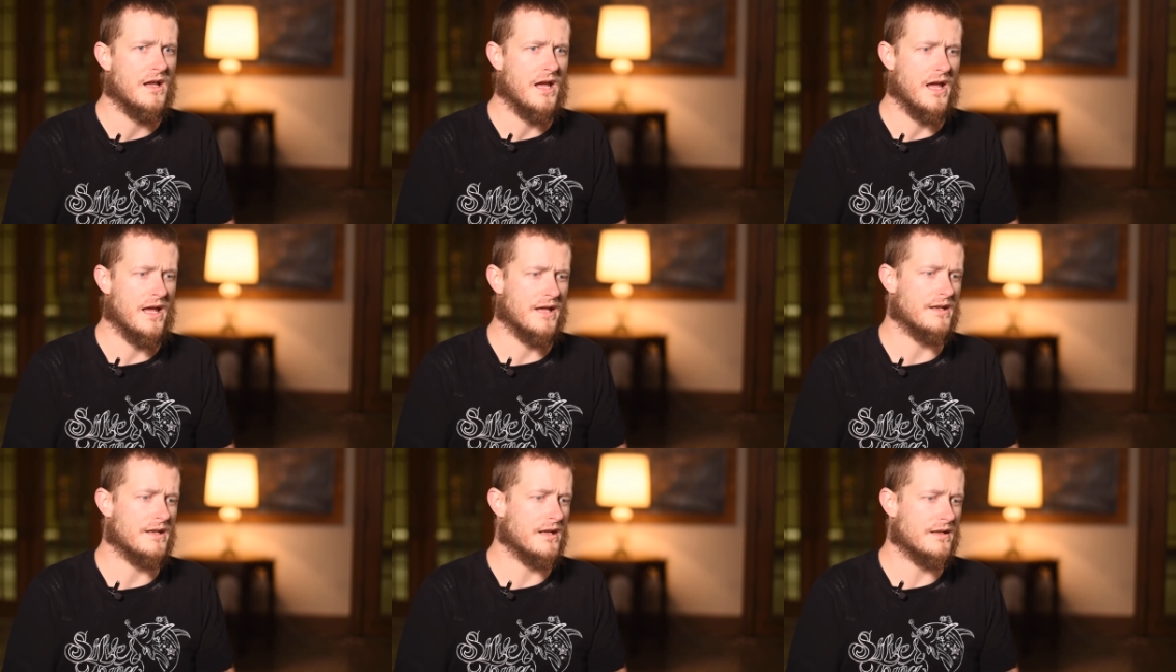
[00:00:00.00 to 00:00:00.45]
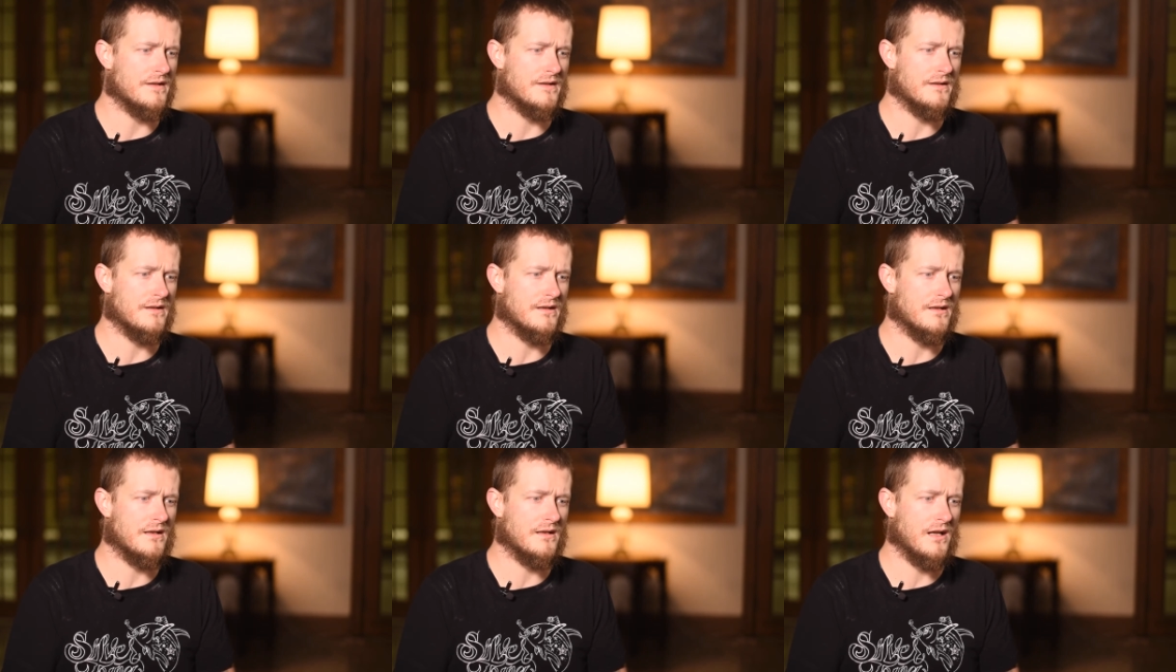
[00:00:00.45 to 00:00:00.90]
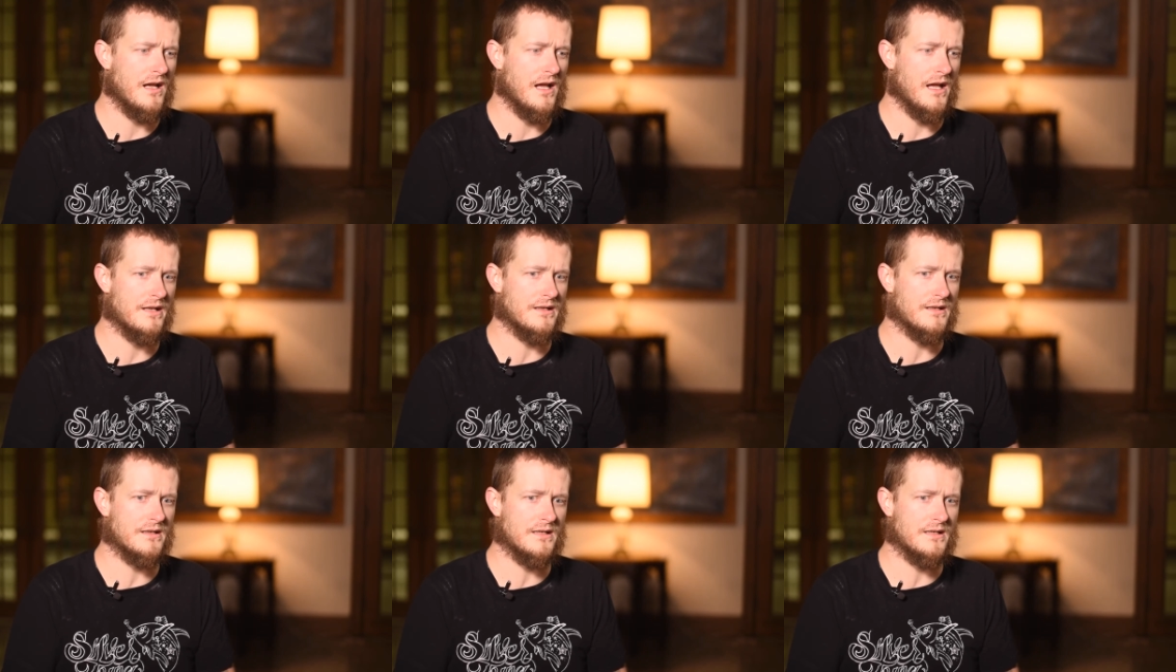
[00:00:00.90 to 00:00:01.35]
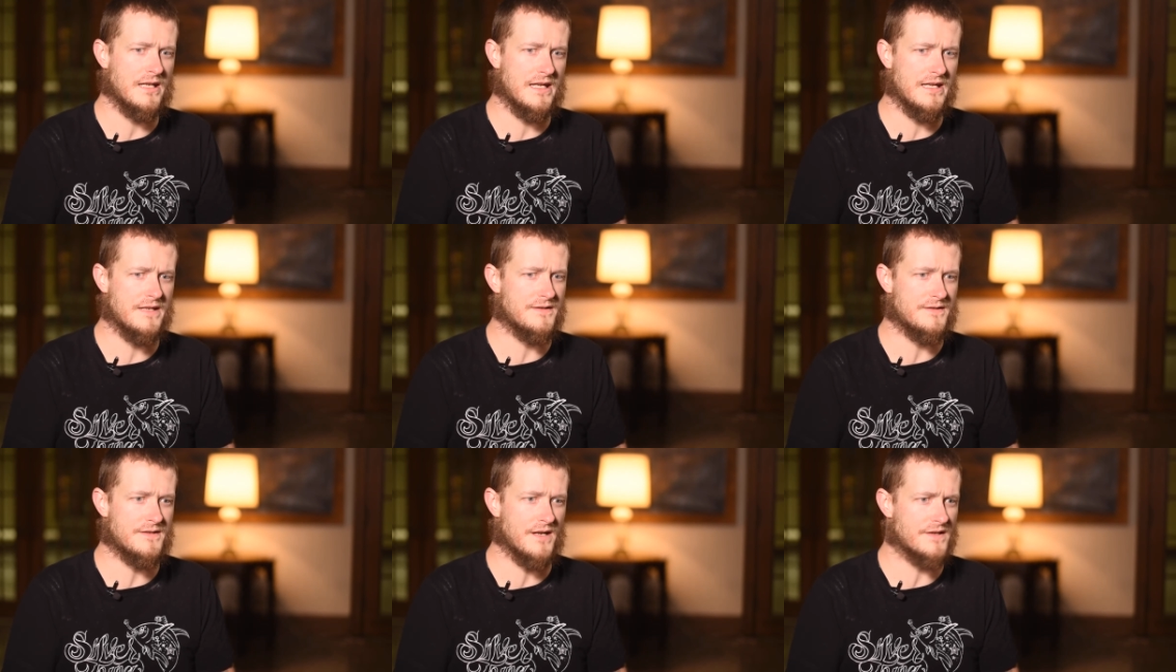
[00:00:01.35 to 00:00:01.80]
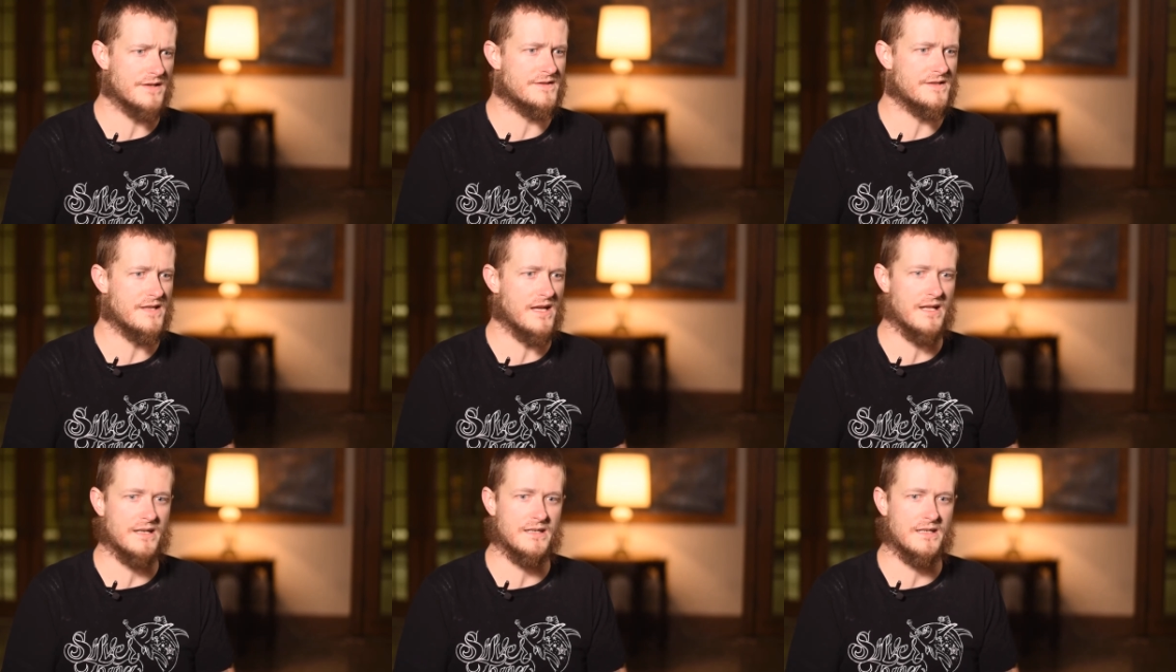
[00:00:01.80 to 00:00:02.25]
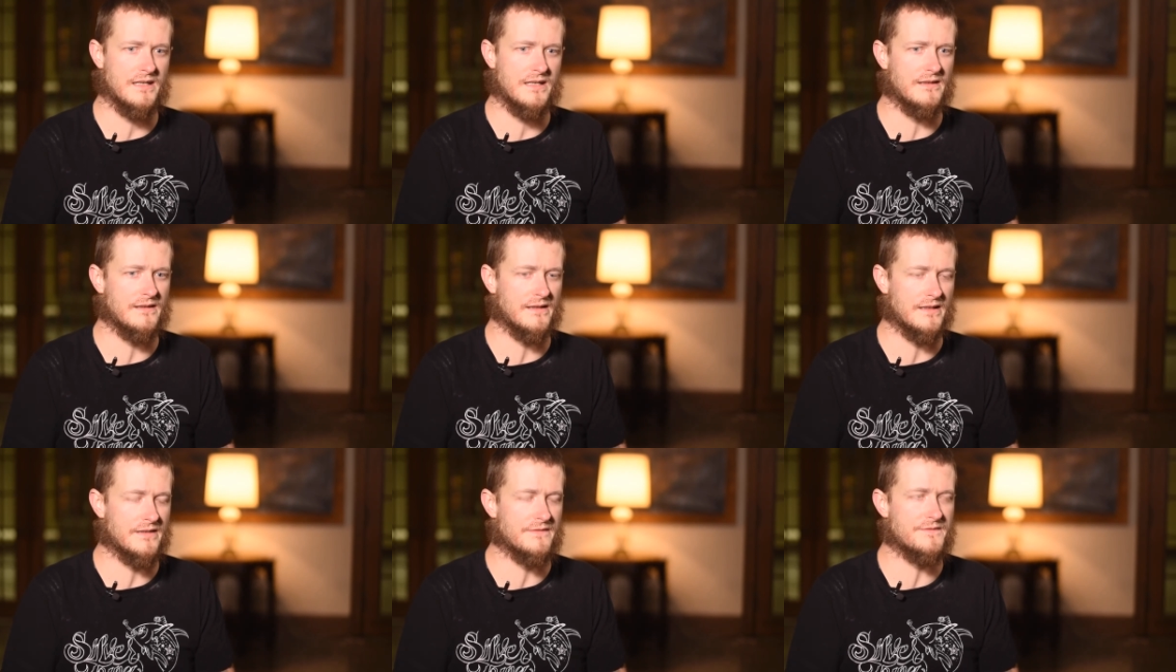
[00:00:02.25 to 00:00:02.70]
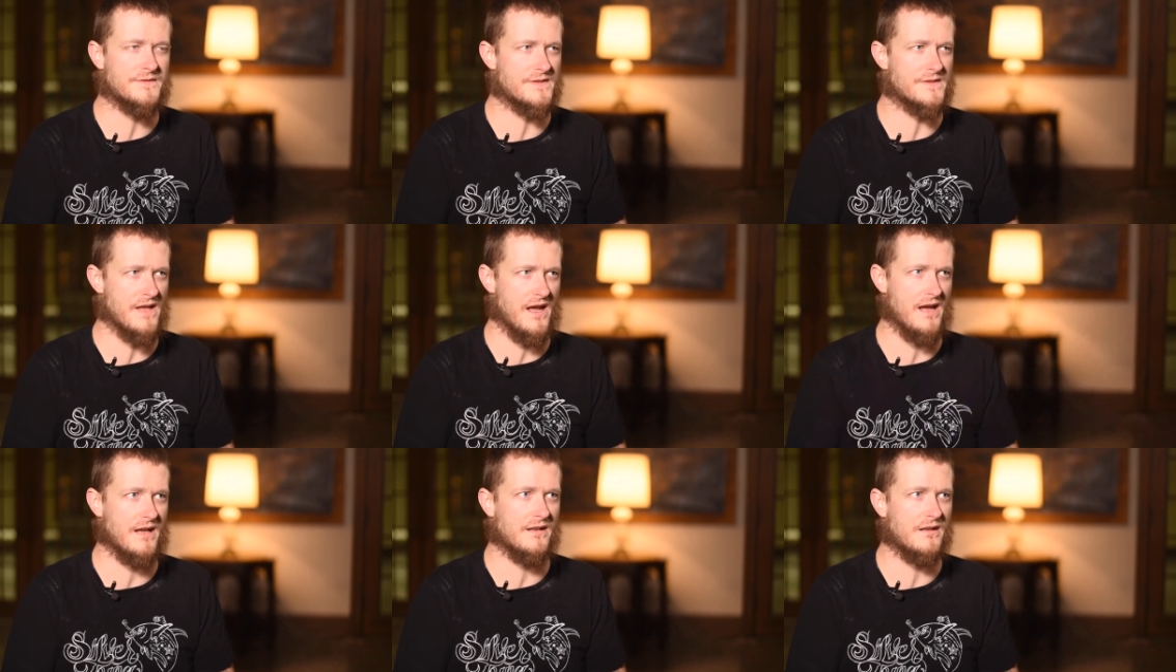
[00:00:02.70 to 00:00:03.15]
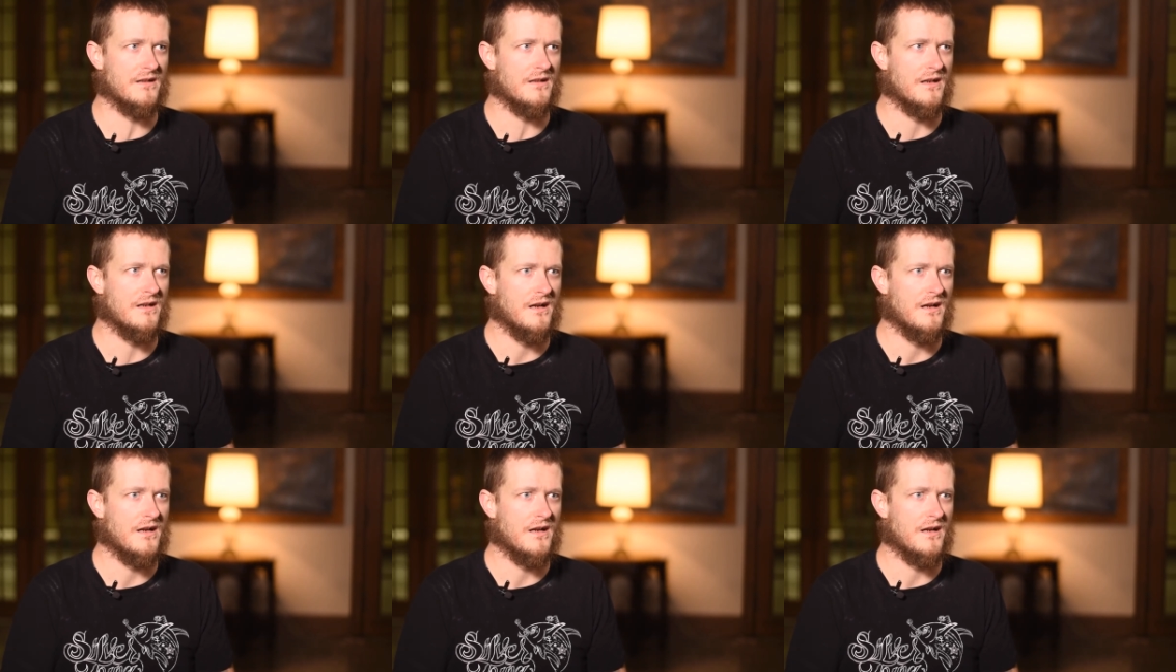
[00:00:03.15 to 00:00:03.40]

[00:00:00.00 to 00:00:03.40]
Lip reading: And he does that, and he lives that.